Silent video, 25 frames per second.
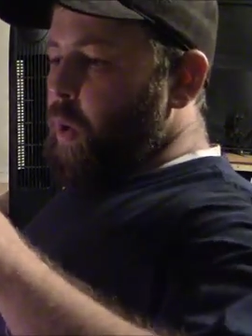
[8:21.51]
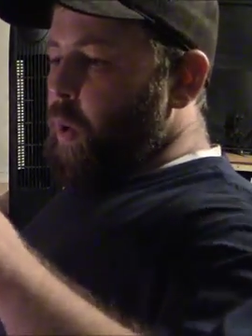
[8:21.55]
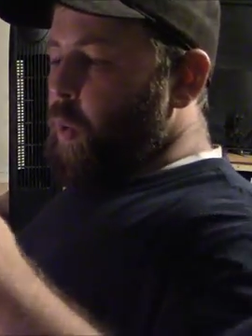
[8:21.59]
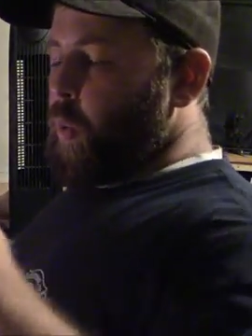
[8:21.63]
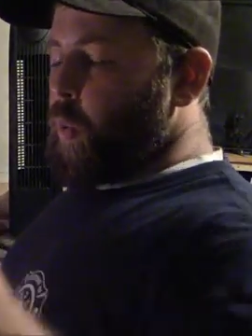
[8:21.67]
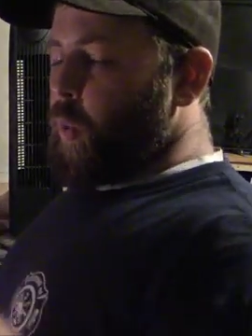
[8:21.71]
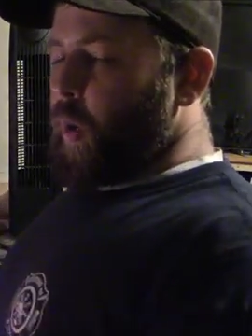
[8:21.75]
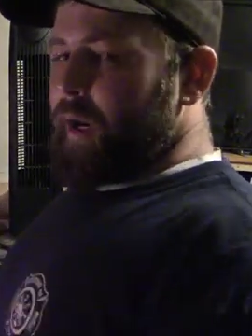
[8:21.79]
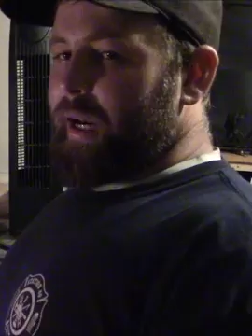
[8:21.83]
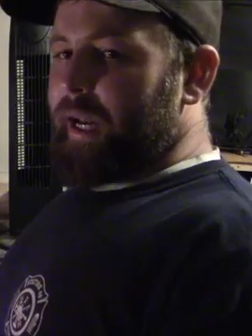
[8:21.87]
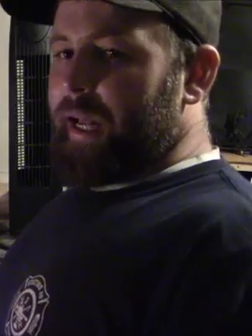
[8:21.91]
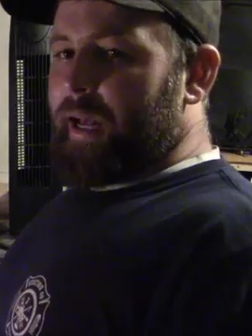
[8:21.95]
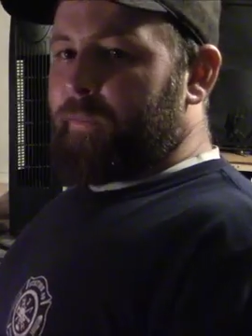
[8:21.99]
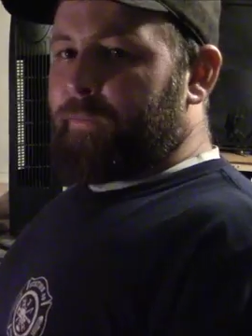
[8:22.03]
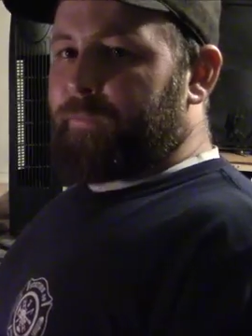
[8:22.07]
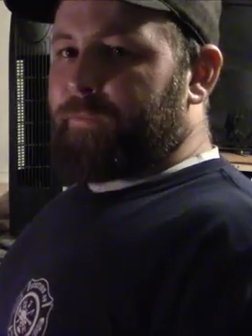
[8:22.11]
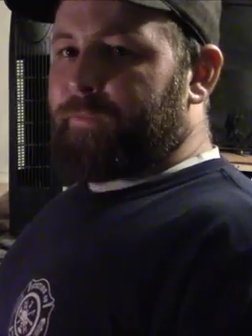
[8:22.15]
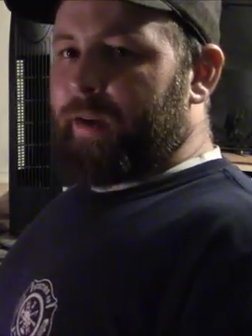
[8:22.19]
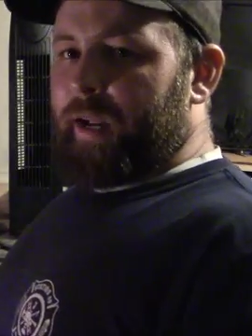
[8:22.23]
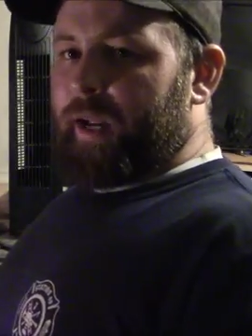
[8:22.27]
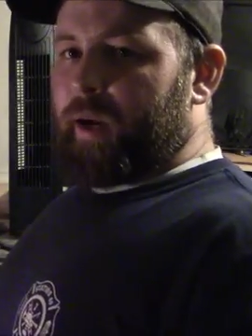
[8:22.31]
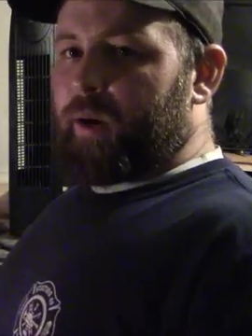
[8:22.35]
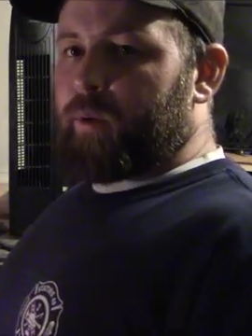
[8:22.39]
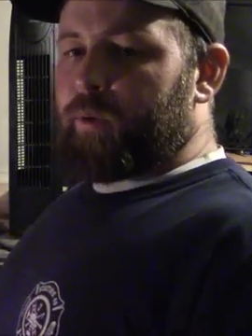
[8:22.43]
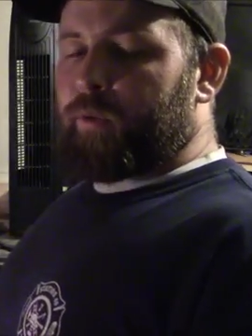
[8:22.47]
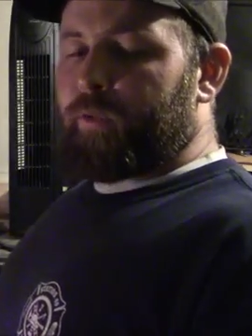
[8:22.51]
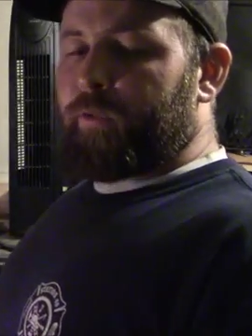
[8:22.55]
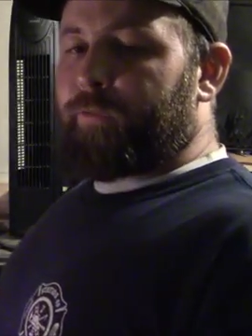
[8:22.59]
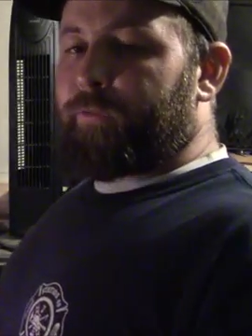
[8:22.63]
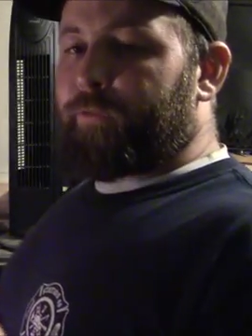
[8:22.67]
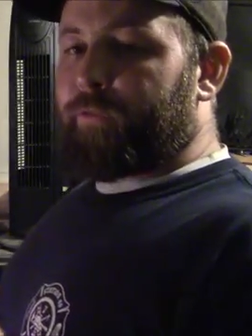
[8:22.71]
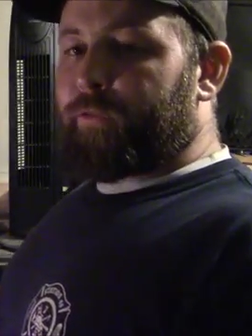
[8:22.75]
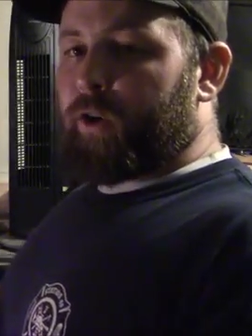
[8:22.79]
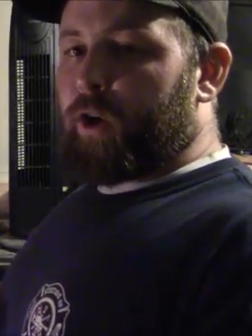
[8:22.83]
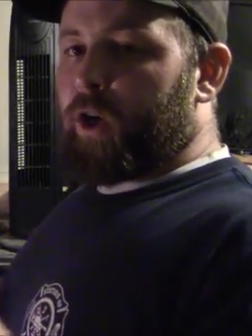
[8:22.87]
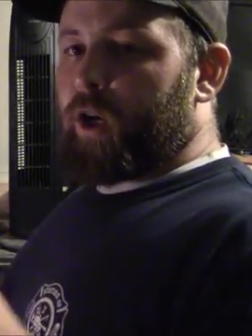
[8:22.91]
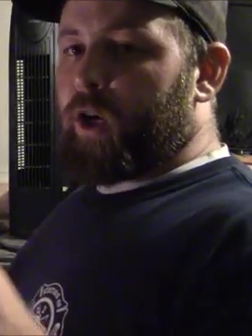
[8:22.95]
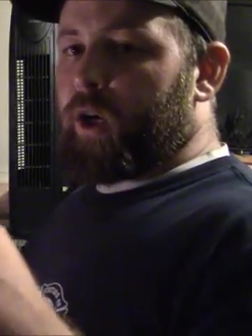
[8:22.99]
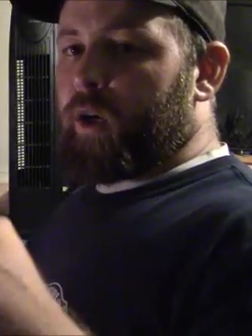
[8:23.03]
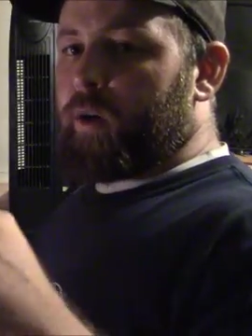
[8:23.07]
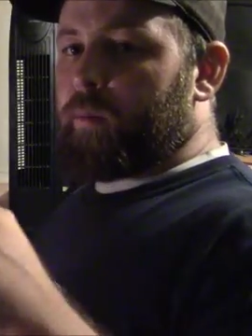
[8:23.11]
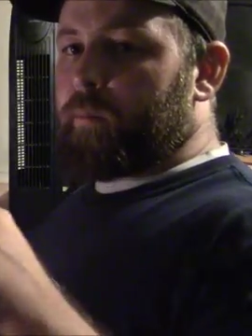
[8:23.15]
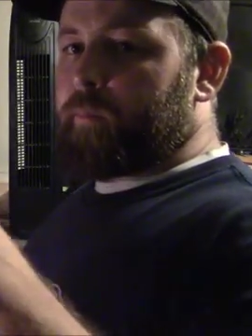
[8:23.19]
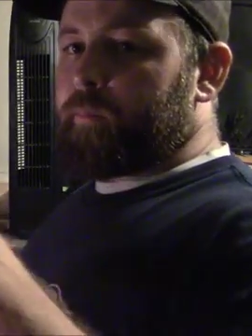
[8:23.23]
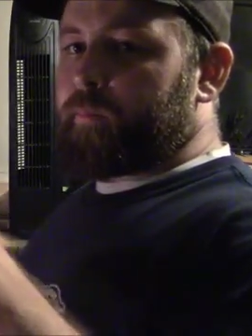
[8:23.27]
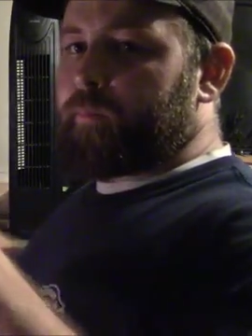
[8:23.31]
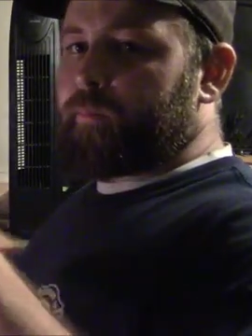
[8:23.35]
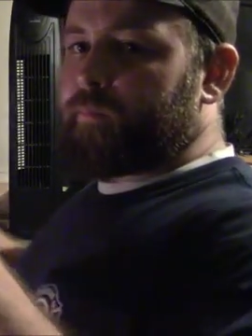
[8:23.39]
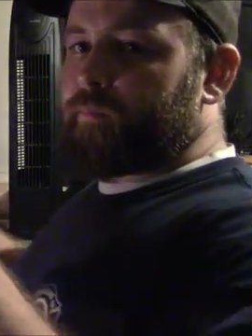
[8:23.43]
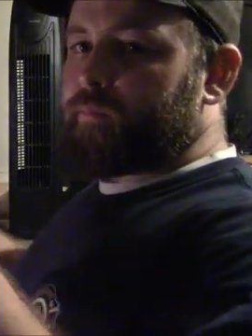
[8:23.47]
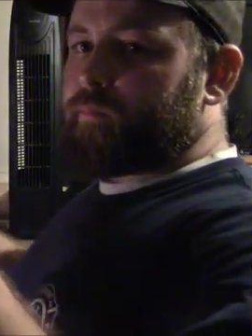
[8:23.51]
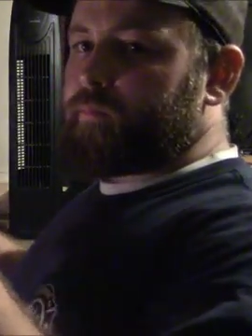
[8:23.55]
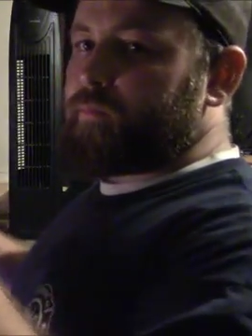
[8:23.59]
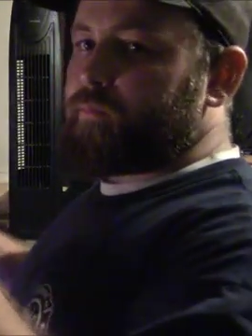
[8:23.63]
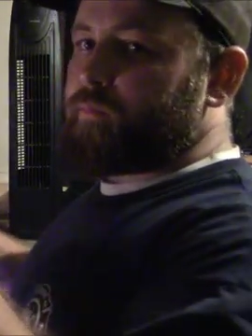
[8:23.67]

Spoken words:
What I found from